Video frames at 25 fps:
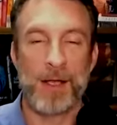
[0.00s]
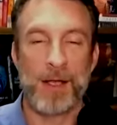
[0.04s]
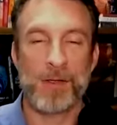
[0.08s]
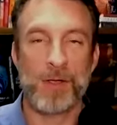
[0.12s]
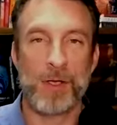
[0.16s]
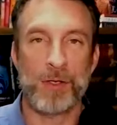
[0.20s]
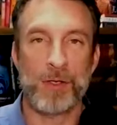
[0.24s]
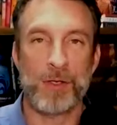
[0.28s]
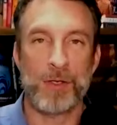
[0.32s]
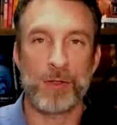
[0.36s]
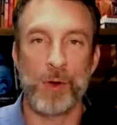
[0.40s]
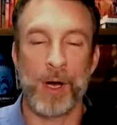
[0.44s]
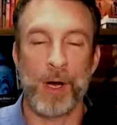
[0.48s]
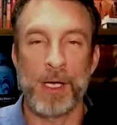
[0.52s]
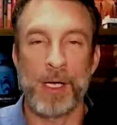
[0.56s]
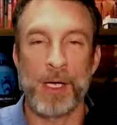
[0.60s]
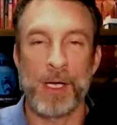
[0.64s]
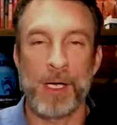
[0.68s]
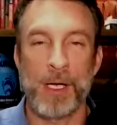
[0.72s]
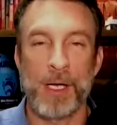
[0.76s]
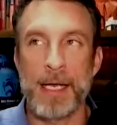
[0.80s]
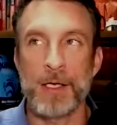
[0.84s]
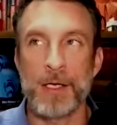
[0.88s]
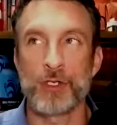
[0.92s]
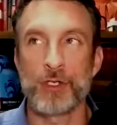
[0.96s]
you all,
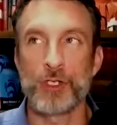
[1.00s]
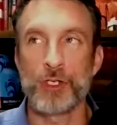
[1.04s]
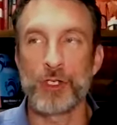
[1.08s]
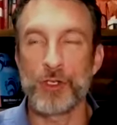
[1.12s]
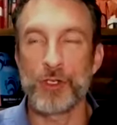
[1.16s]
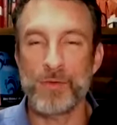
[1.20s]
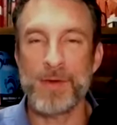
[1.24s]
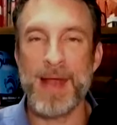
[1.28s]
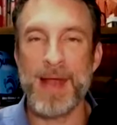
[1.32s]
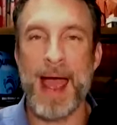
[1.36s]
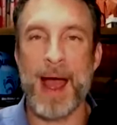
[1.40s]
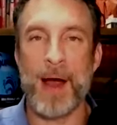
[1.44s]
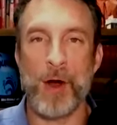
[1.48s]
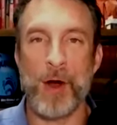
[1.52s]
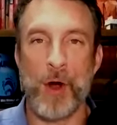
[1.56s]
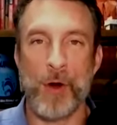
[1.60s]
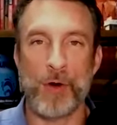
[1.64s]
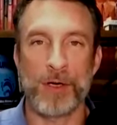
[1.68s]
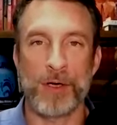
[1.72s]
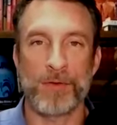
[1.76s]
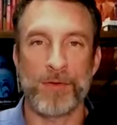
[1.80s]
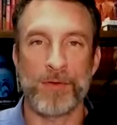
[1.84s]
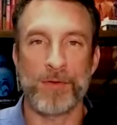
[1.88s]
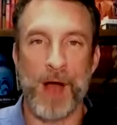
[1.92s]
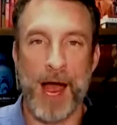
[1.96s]
do you now
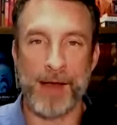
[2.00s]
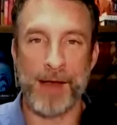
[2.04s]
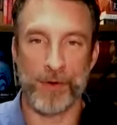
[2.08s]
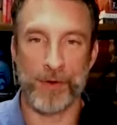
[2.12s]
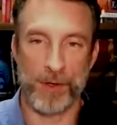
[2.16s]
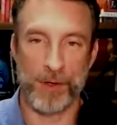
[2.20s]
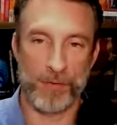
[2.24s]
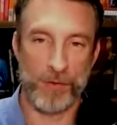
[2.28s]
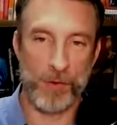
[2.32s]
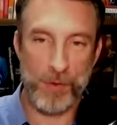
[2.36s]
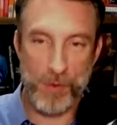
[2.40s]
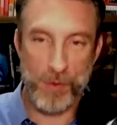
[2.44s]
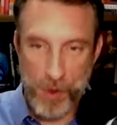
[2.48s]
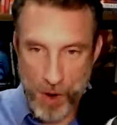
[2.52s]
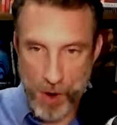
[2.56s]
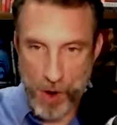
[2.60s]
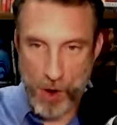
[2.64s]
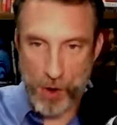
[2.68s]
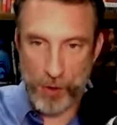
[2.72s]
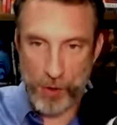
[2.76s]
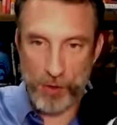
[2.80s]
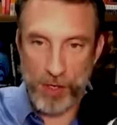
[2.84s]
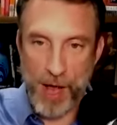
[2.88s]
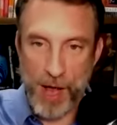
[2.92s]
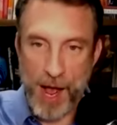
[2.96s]
own an iPhone? If you
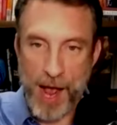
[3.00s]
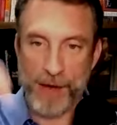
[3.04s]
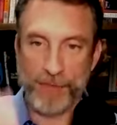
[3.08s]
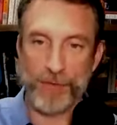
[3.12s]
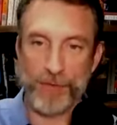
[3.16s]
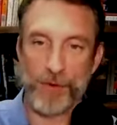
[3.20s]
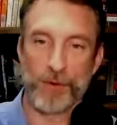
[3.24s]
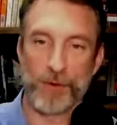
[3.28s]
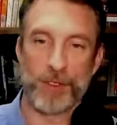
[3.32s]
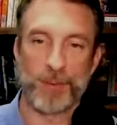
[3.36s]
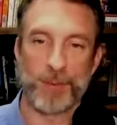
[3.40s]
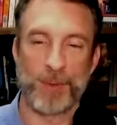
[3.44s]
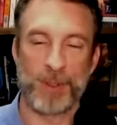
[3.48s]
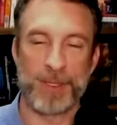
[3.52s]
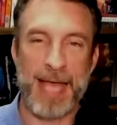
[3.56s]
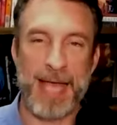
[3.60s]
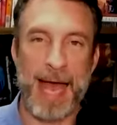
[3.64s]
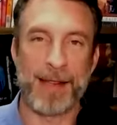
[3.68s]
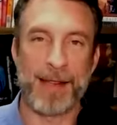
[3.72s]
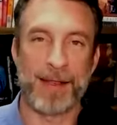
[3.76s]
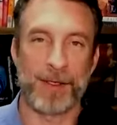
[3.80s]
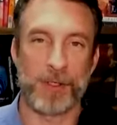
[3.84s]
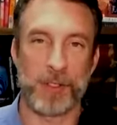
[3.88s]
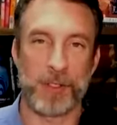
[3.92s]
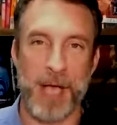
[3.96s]
own an iPhone, just put that
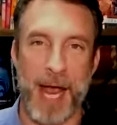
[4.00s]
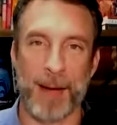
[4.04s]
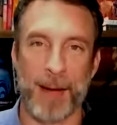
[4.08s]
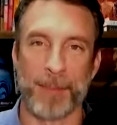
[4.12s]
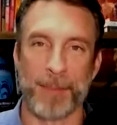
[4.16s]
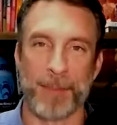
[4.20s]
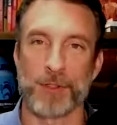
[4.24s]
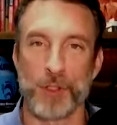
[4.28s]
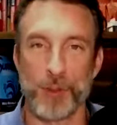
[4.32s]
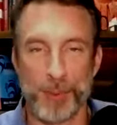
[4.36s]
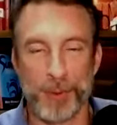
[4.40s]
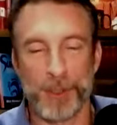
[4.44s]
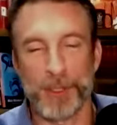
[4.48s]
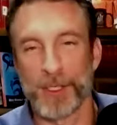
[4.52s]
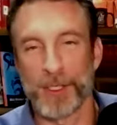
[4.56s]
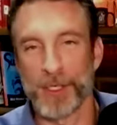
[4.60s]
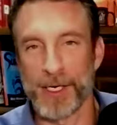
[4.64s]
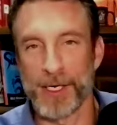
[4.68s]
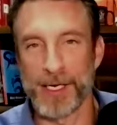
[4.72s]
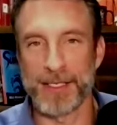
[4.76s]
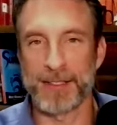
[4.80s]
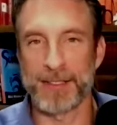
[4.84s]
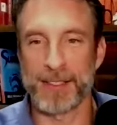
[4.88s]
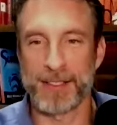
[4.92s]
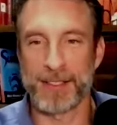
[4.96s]
in the chat. I'm super
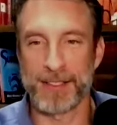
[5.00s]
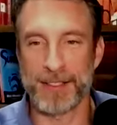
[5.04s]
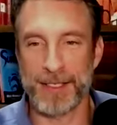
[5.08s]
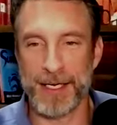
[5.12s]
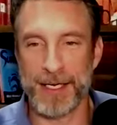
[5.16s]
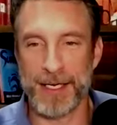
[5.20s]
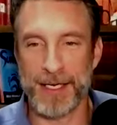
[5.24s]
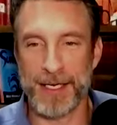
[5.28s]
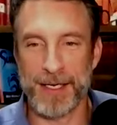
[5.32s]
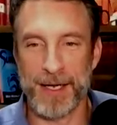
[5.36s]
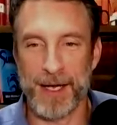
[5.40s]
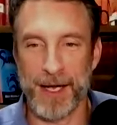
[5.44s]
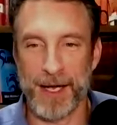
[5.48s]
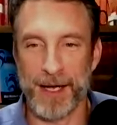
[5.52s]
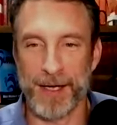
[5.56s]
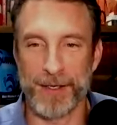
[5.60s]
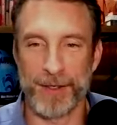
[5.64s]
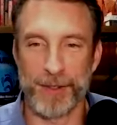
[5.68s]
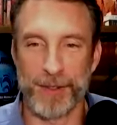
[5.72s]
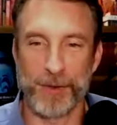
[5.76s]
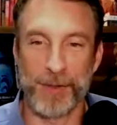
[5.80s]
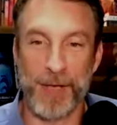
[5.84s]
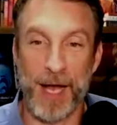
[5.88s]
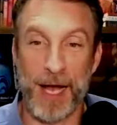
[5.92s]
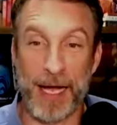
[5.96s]
curious to see
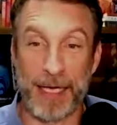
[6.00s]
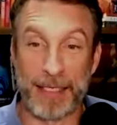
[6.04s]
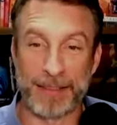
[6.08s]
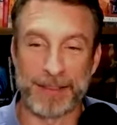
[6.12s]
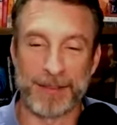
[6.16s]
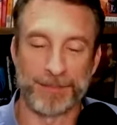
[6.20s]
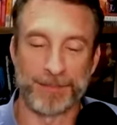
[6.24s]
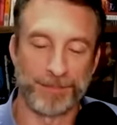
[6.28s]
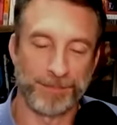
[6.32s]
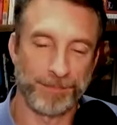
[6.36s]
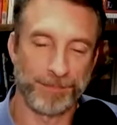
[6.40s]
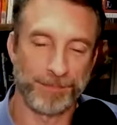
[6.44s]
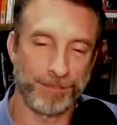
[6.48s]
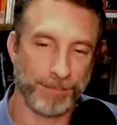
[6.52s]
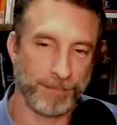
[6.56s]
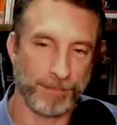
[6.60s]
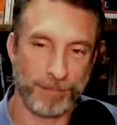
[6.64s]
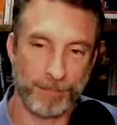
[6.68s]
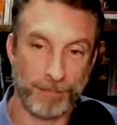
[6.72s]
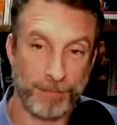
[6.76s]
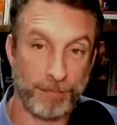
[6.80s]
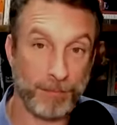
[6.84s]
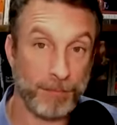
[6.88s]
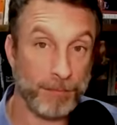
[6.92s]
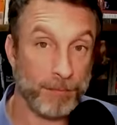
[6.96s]
who does.
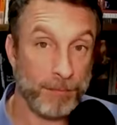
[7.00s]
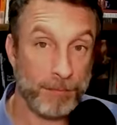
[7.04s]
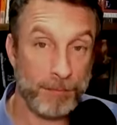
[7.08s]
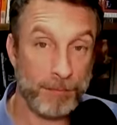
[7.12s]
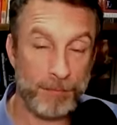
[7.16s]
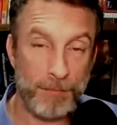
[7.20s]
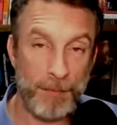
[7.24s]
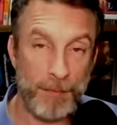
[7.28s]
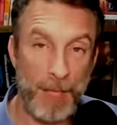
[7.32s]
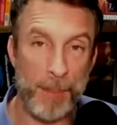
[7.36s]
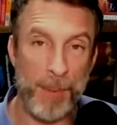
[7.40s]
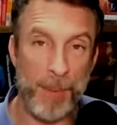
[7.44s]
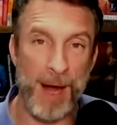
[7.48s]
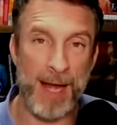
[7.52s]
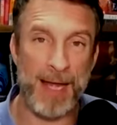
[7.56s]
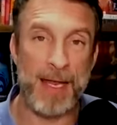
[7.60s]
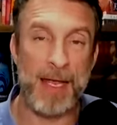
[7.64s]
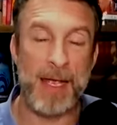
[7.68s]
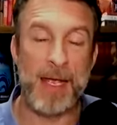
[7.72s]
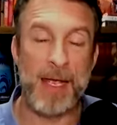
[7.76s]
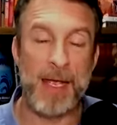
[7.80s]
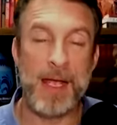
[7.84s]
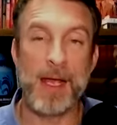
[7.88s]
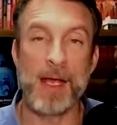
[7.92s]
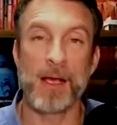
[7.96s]
But
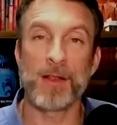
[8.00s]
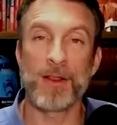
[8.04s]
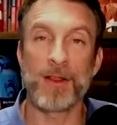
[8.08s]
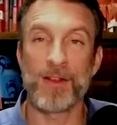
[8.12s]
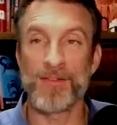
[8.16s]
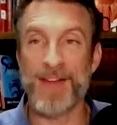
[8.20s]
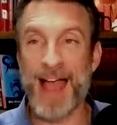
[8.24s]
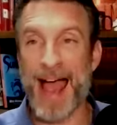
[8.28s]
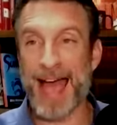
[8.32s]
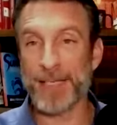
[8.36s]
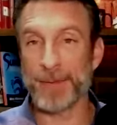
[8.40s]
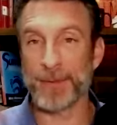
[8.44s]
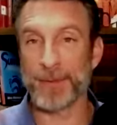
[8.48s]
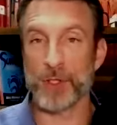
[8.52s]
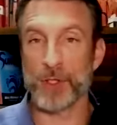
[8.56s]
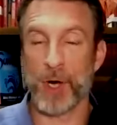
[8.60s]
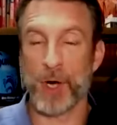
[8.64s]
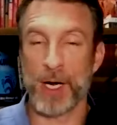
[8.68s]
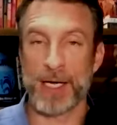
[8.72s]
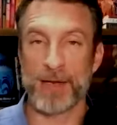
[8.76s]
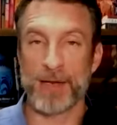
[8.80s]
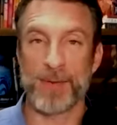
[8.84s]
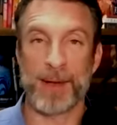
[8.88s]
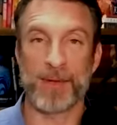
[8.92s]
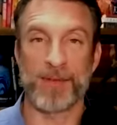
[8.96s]
the vast
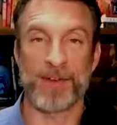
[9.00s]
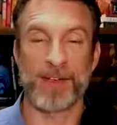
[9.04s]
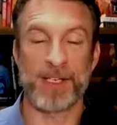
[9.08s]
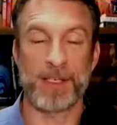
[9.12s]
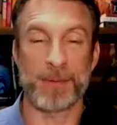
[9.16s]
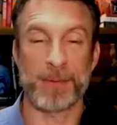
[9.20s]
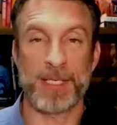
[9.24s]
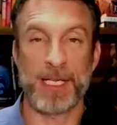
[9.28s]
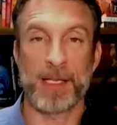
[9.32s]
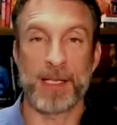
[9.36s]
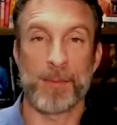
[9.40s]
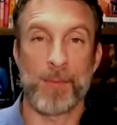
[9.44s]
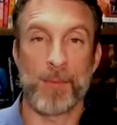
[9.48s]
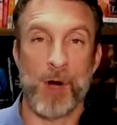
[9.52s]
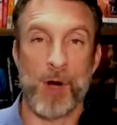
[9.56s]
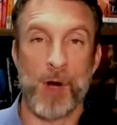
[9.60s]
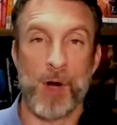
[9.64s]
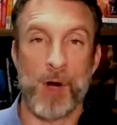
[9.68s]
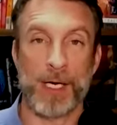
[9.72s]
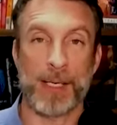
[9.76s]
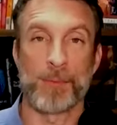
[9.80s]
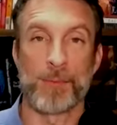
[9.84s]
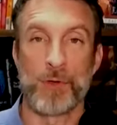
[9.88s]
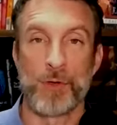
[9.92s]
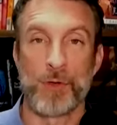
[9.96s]
majority, about 50% of the market,
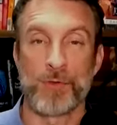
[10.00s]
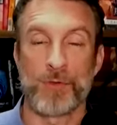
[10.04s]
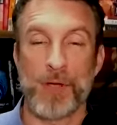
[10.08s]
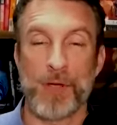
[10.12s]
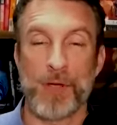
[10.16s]
moved to